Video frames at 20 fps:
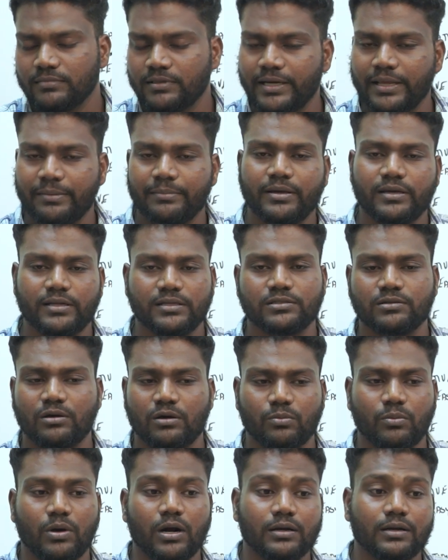demerits,
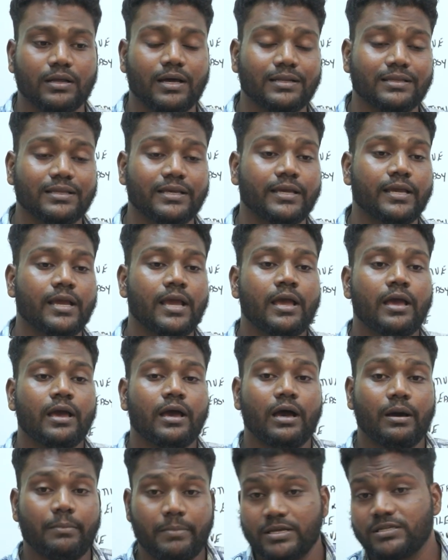or what are the
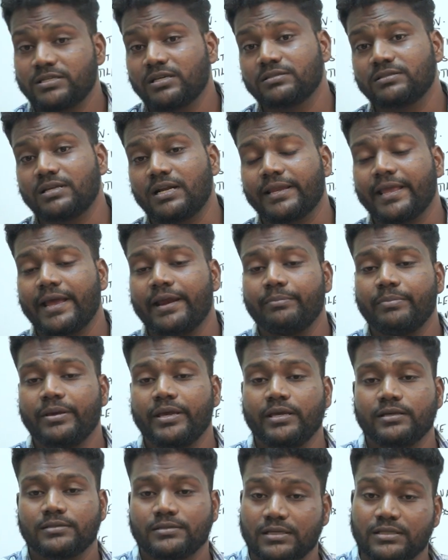measures that can
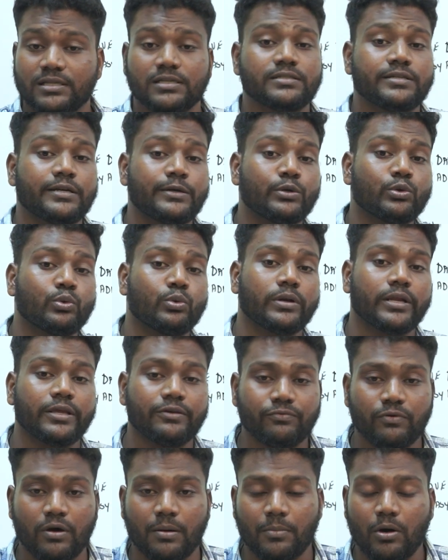be suggested to
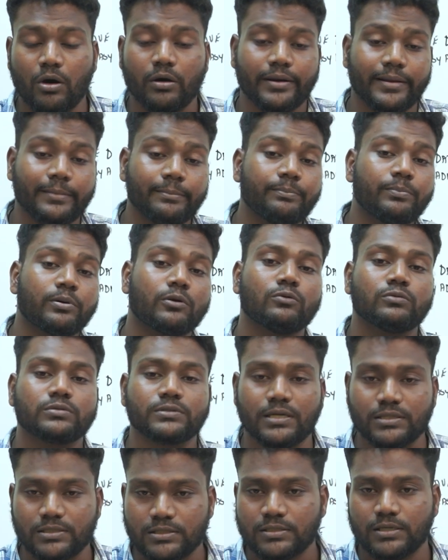reform or improve
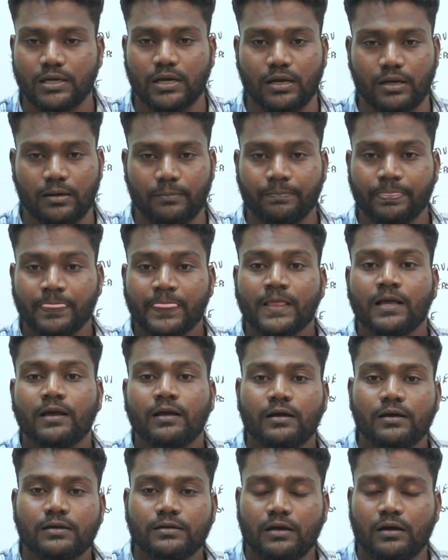such
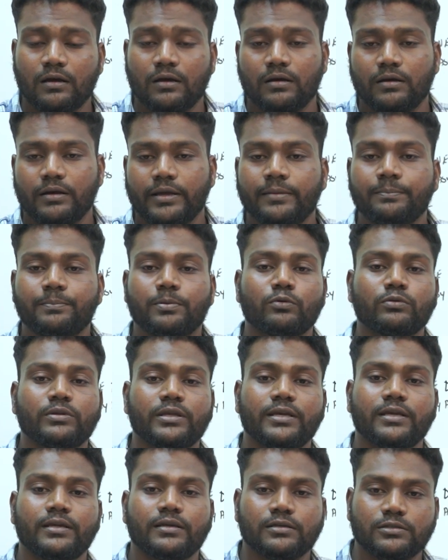improve
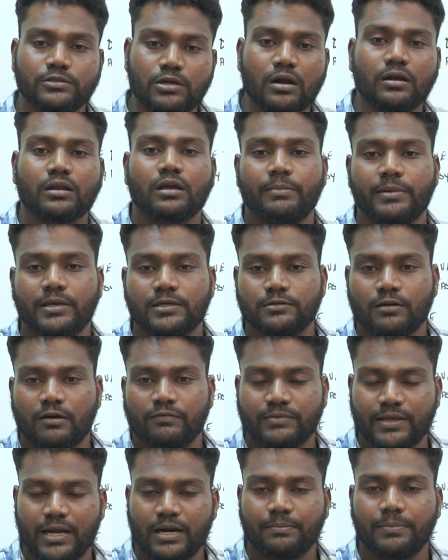the shortcomings
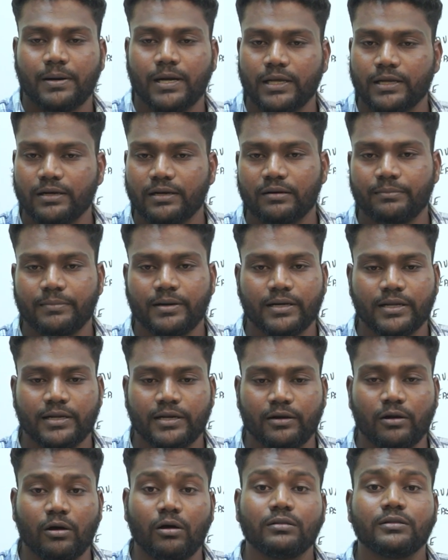of that particular method,
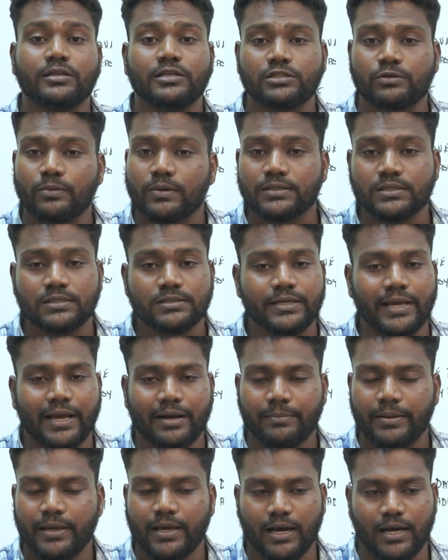and all these questions
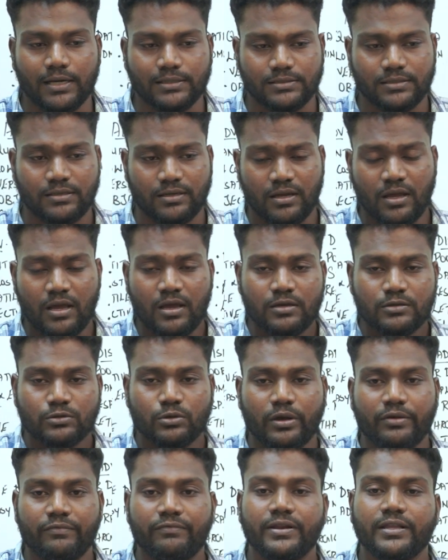can be asked.
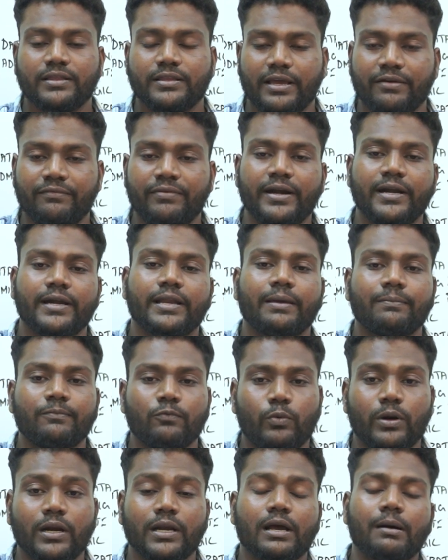So every
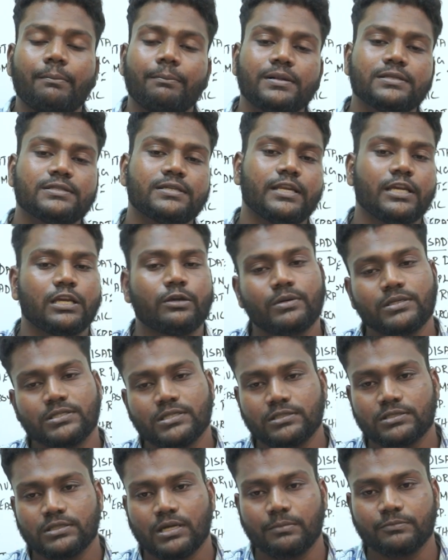time one compulsory
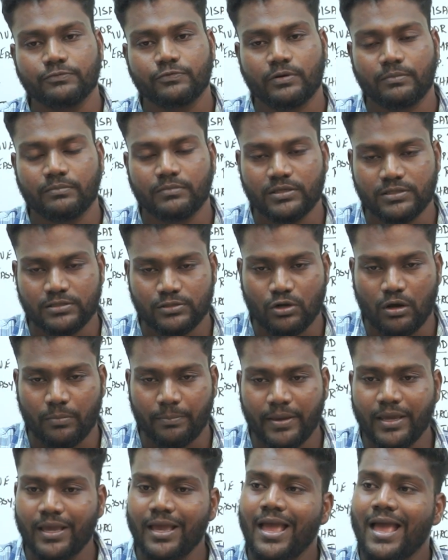questions comes from this
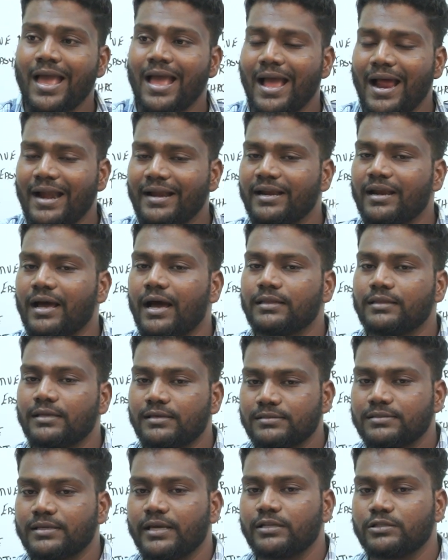topic, and in
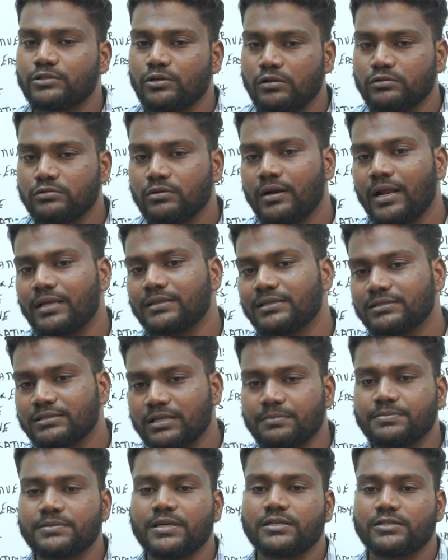other sides also, other
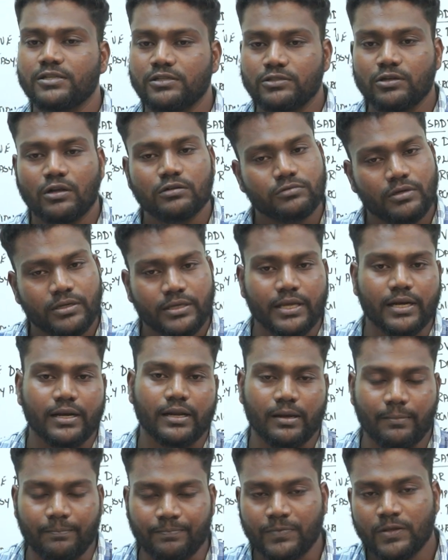subsections also it can
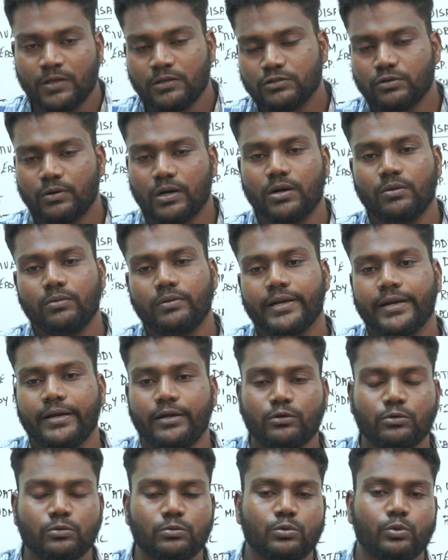come. So around
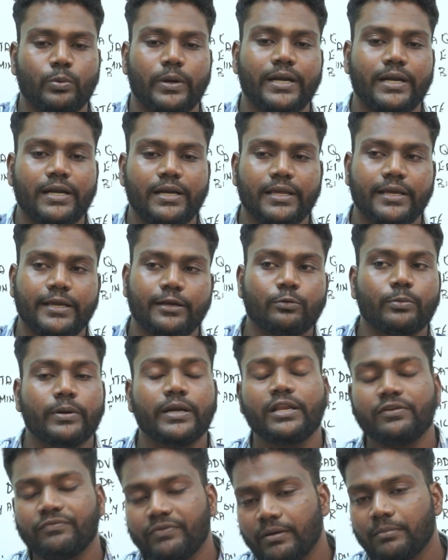10 to
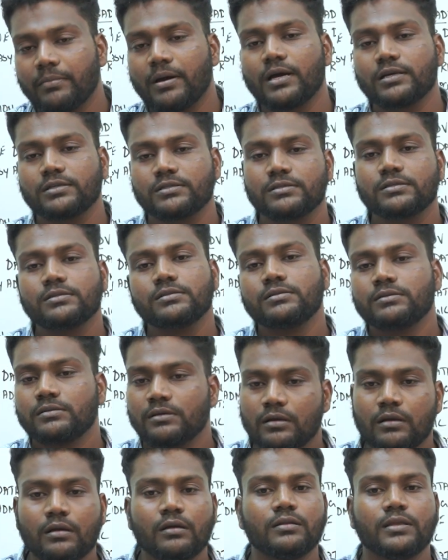20-25 marks,
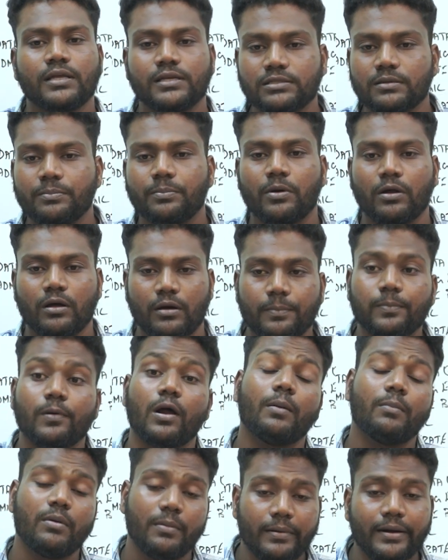there is a
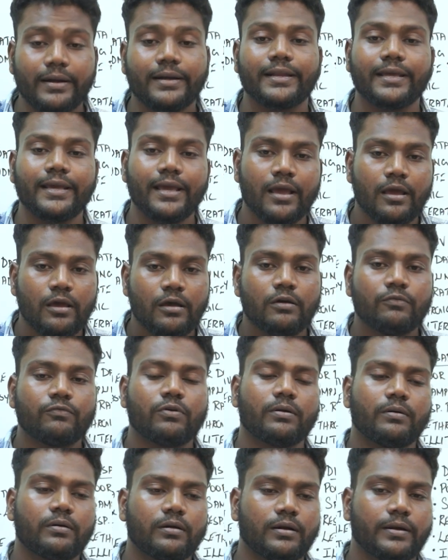probability
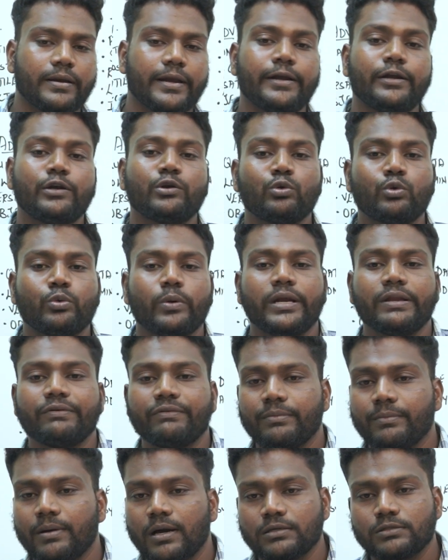for 10 to
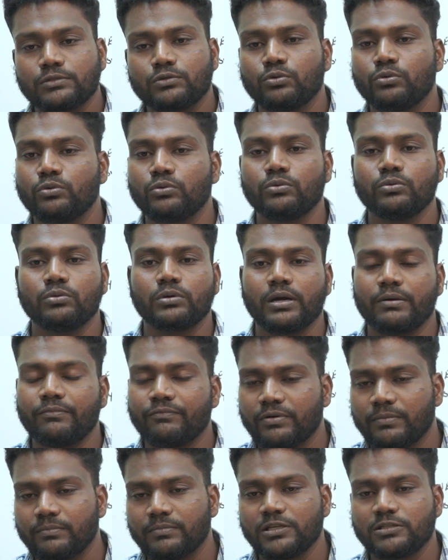25 marks to
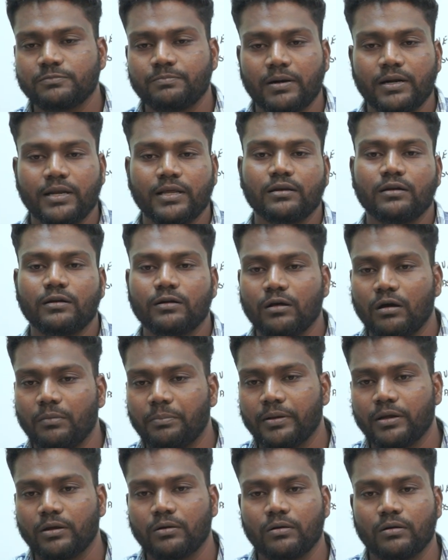come from this particular
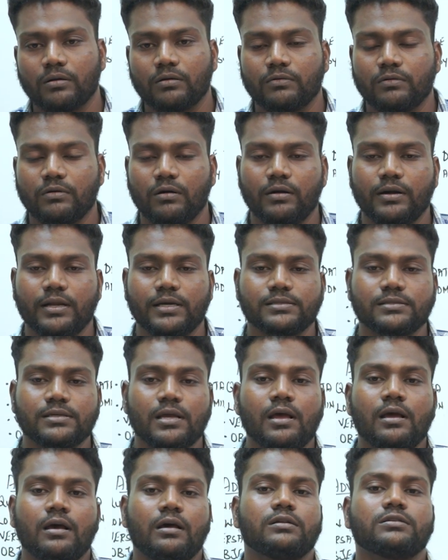topic called as
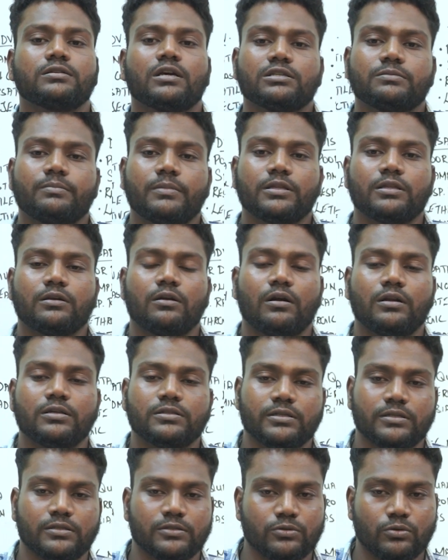research
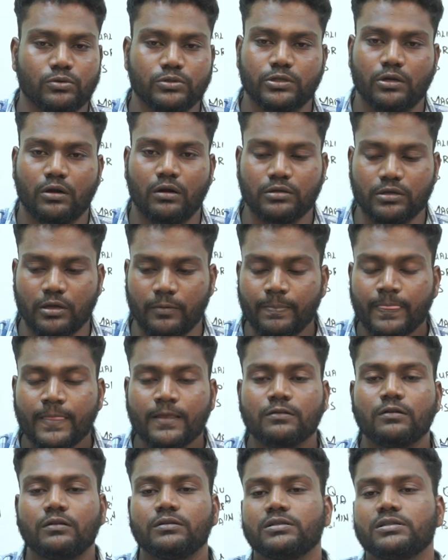methodology in sociology.
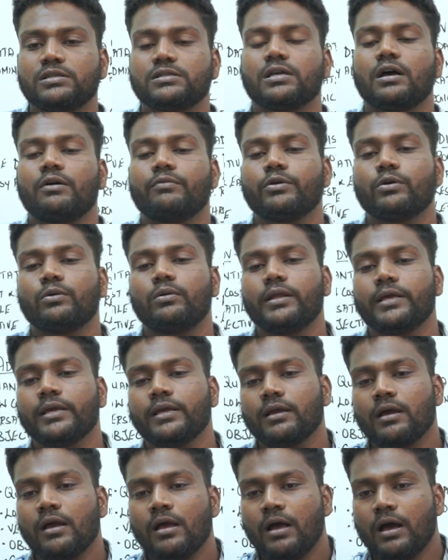So this is how you
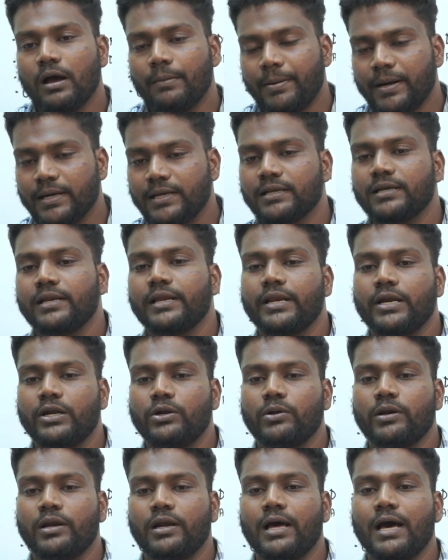link a particular
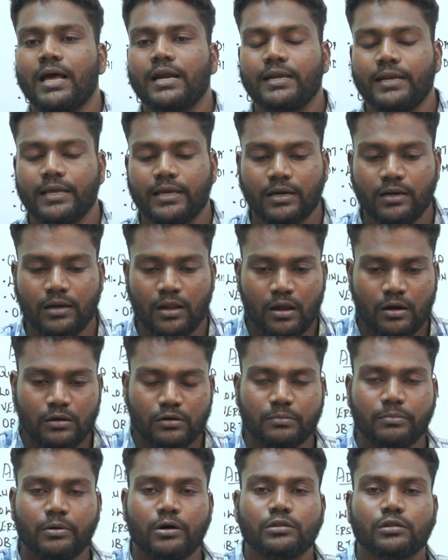editorial article
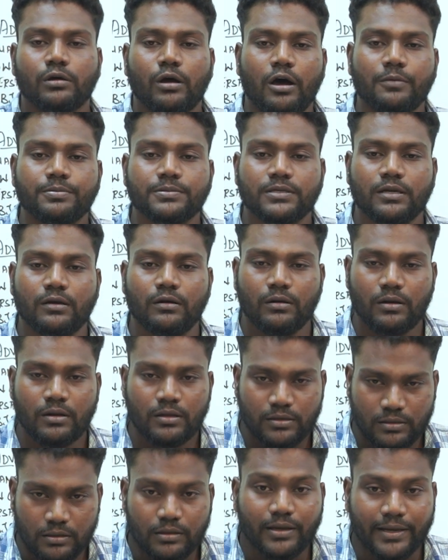to both
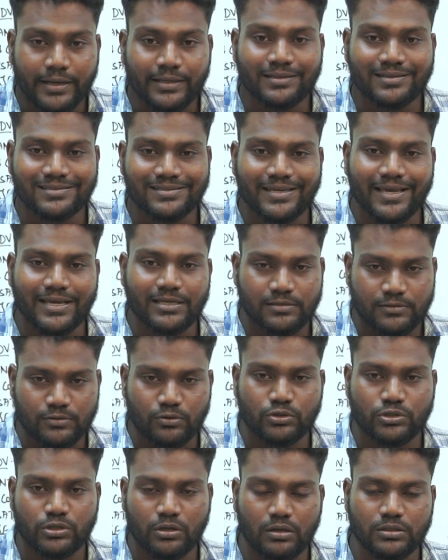optional, in this case
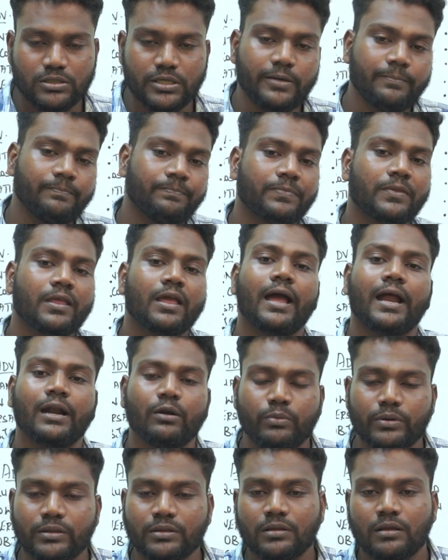sociology,
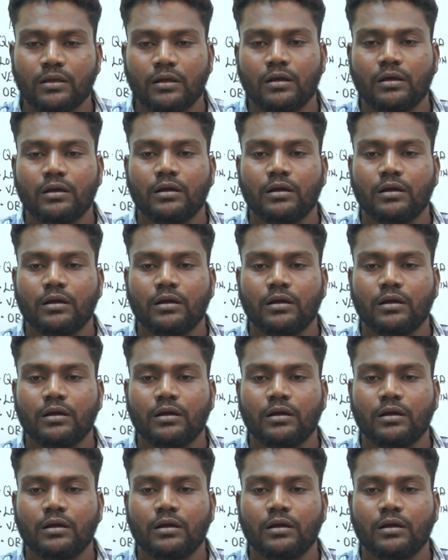and with